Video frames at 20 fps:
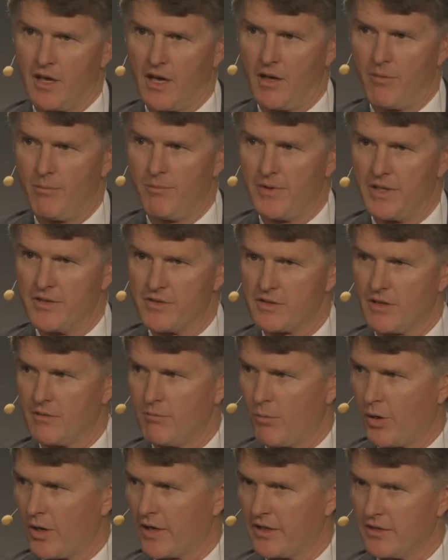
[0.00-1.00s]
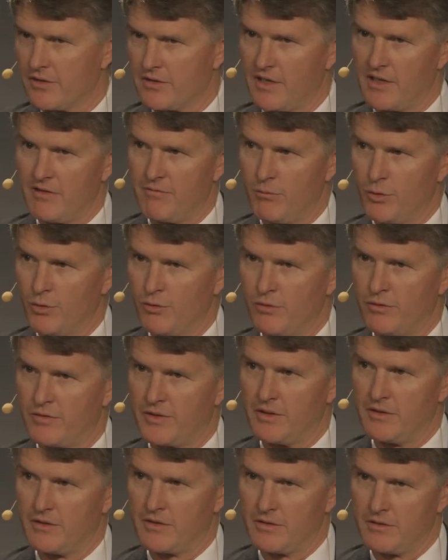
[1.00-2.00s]
Um, in some markets, they've
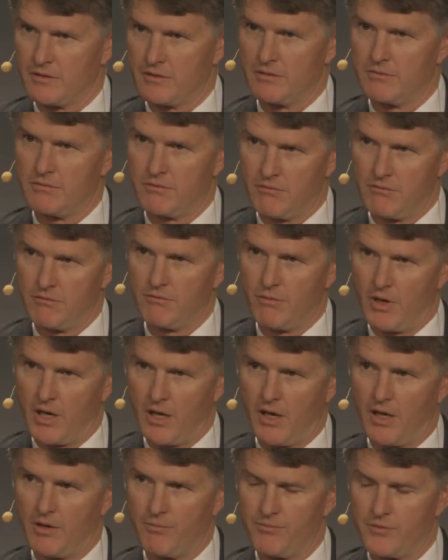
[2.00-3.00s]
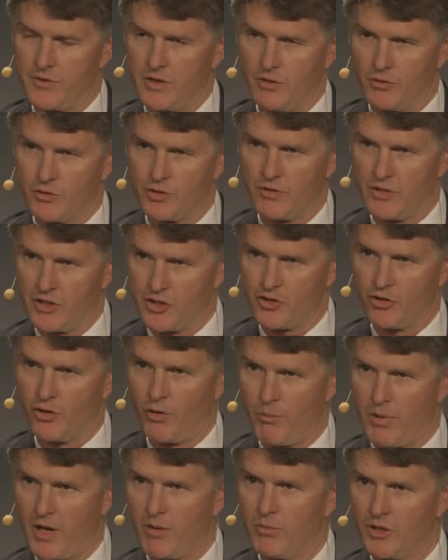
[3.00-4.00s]
moved into um, you know,
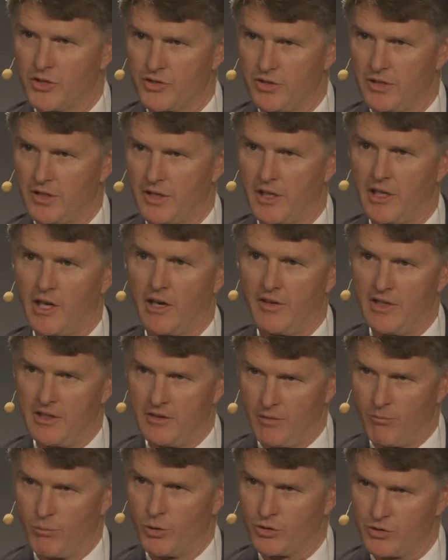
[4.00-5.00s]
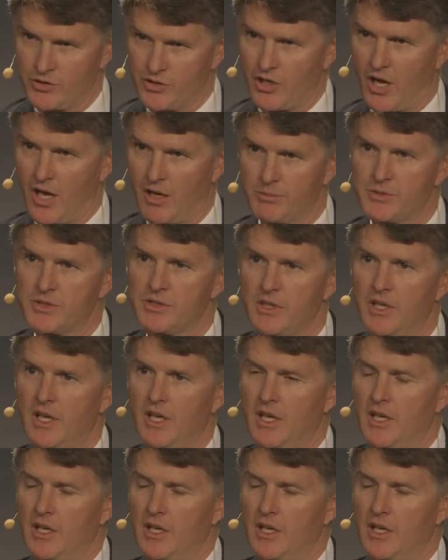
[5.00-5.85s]
traditional publishing and are in the bookshops.